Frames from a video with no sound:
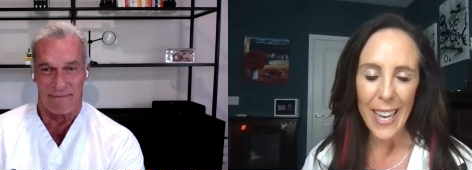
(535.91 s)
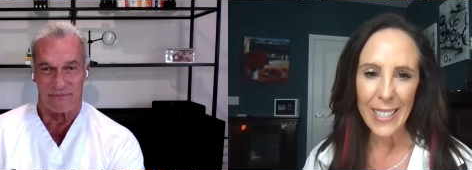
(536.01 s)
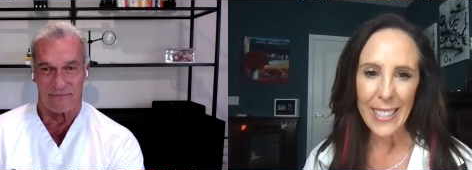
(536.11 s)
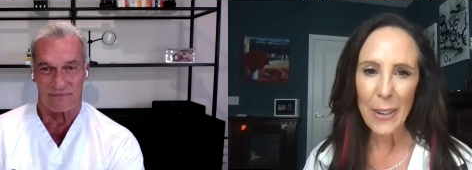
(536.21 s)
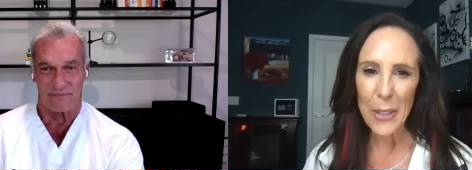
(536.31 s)

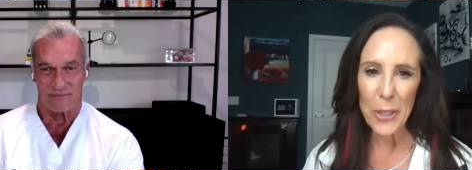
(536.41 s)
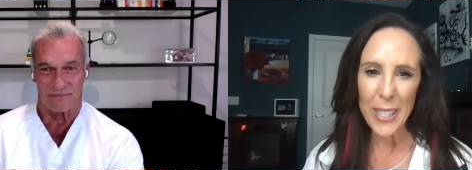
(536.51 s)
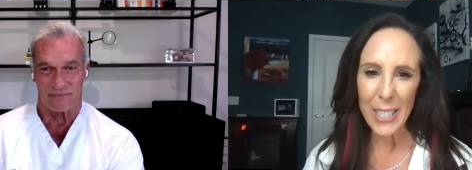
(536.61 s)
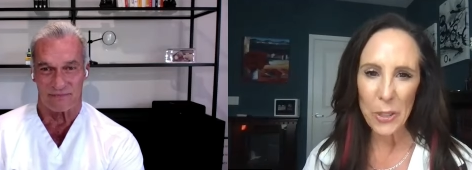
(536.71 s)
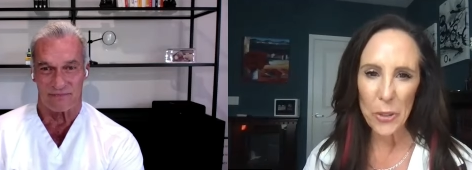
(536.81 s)
Speaker 1: And how did you
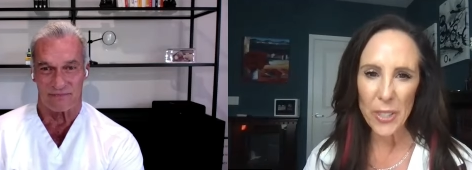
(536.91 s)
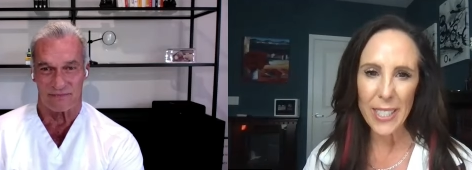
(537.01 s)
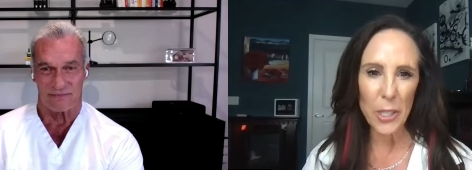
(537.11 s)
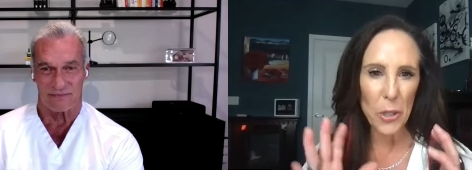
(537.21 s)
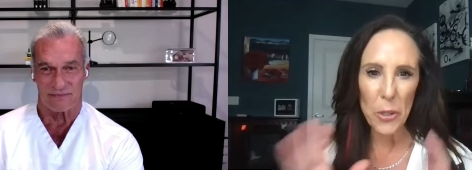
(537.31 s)
get interested?
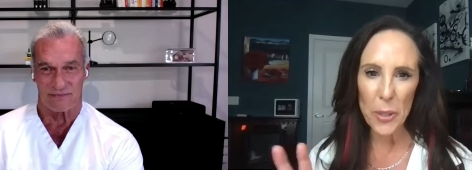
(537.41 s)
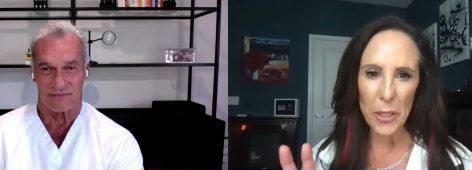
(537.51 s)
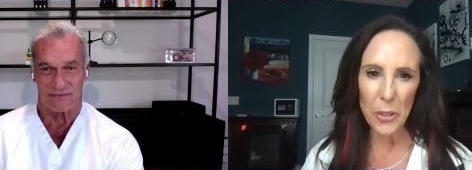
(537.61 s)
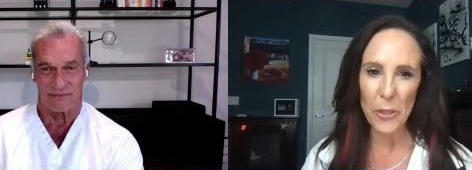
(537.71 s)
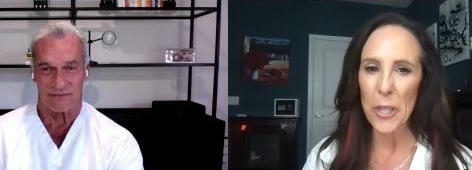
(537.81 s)
Did you do
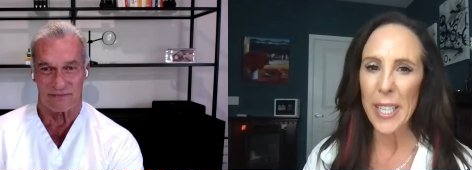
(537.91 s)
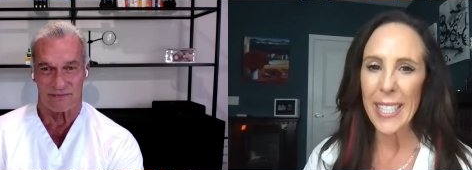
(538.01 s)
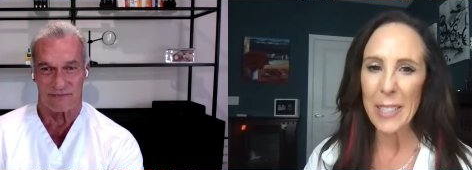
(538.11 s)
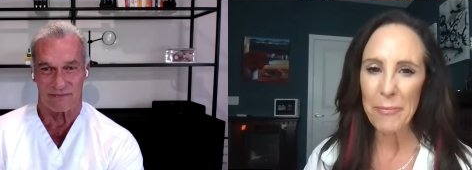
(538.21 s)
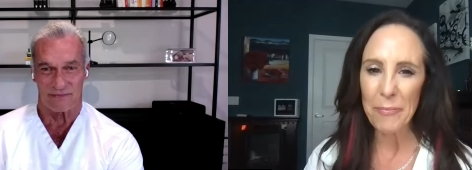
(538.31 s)
additional
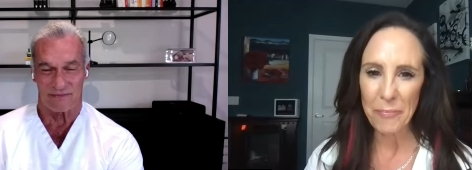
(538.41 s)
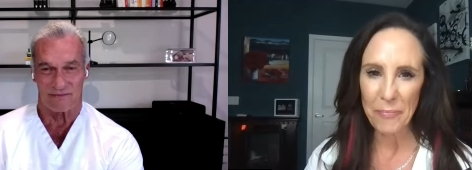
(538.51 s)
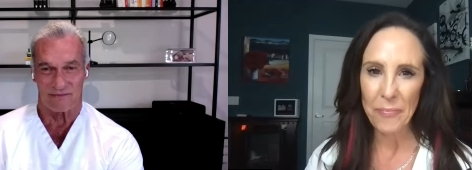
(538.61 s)
training?